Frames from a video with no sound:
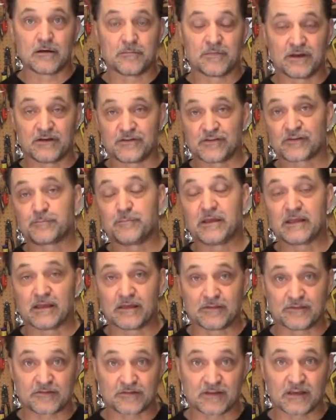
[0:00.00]
It just
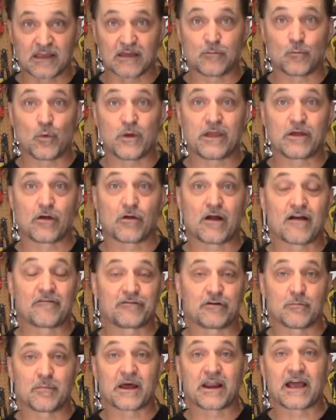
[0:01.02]
begins to get weaker
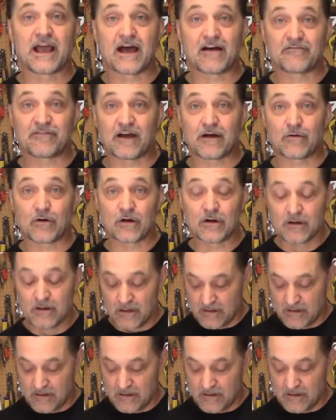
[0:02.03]
after about a half hour.